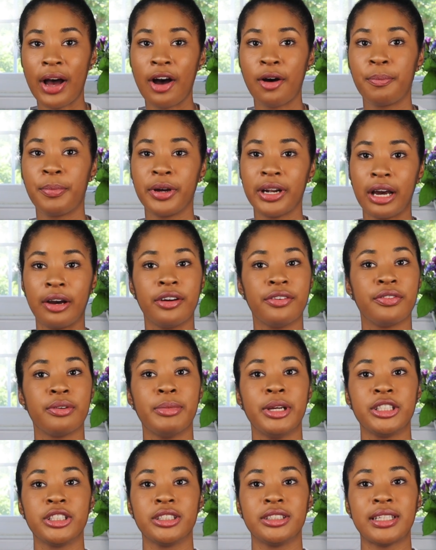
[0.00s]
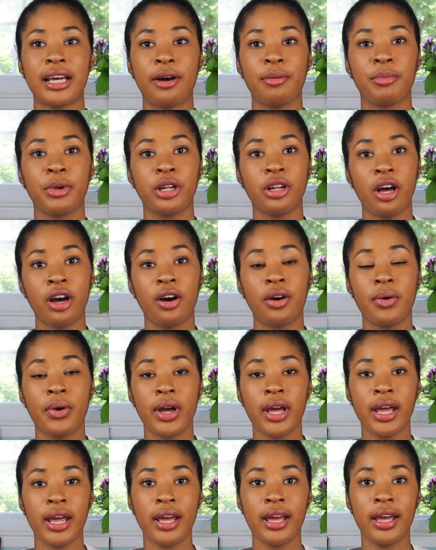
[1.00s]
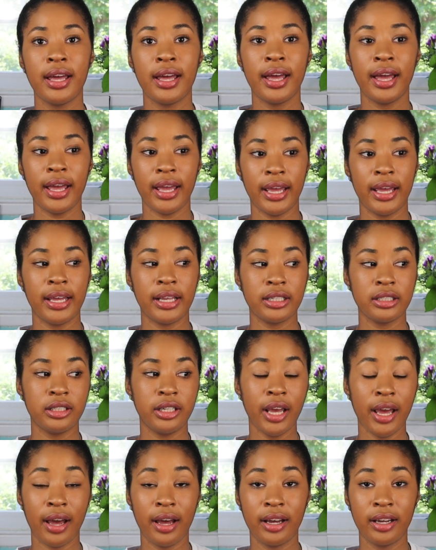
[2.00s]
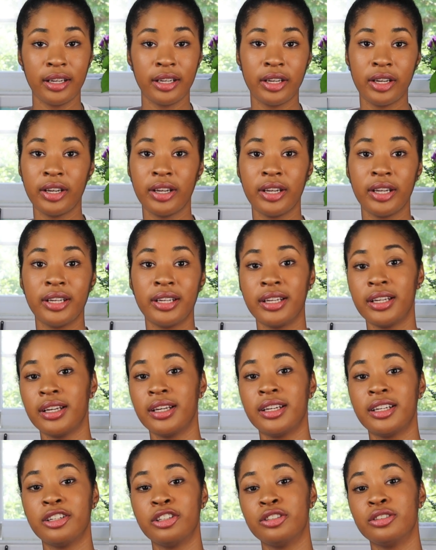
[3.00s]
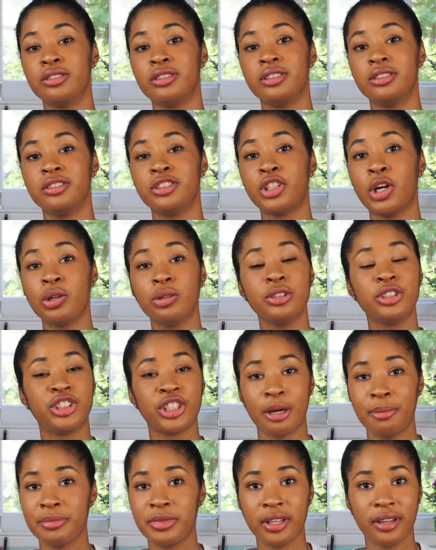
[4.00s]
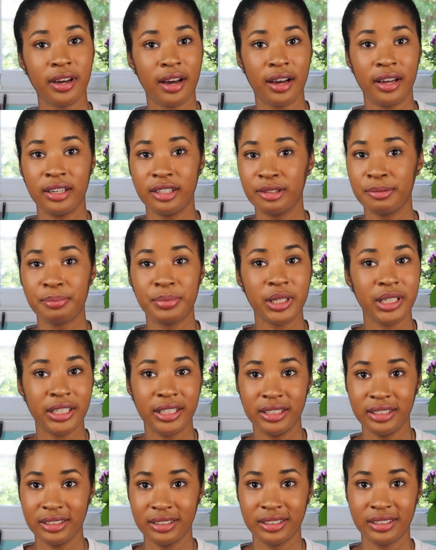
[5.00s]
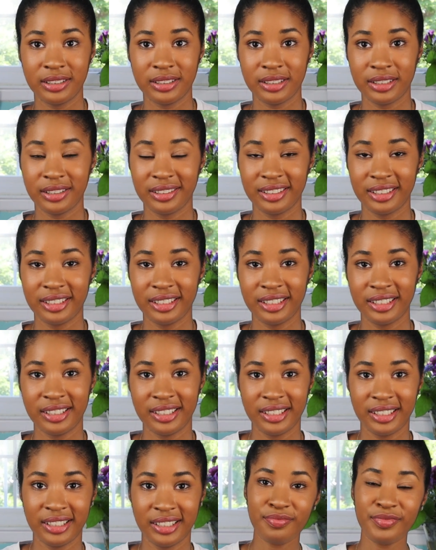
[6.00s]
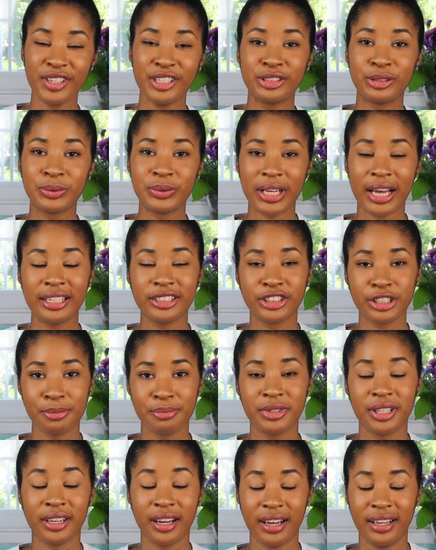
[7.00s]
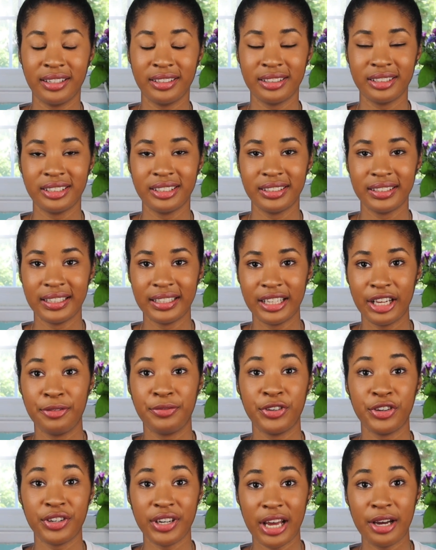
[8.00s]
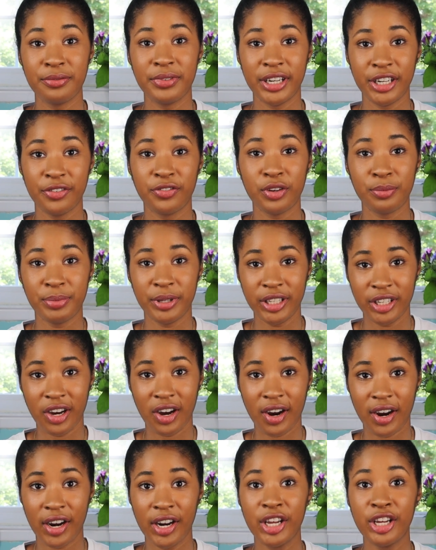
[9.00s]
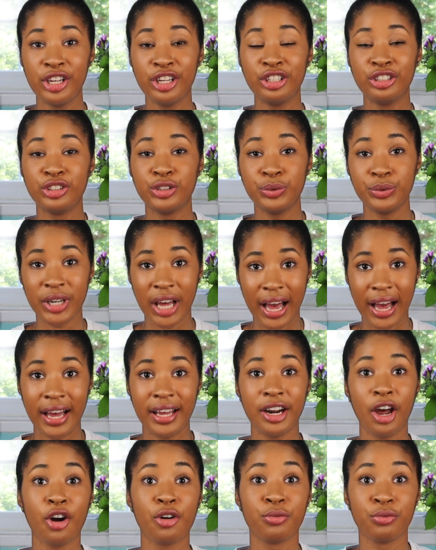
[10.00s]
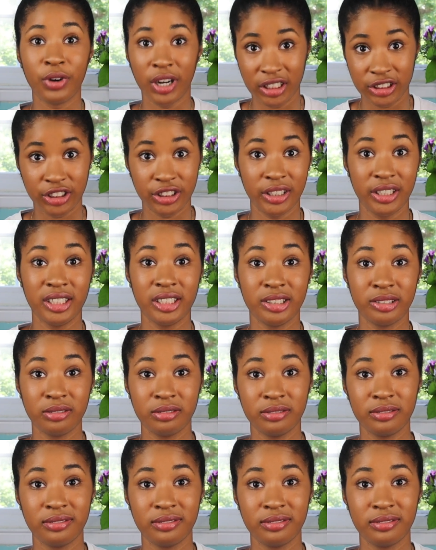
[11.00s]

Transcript: I'll put out information down below. And yeah, don't jump the gun, please. Do not jump the gun. If you're not ready for PR, do not rush it.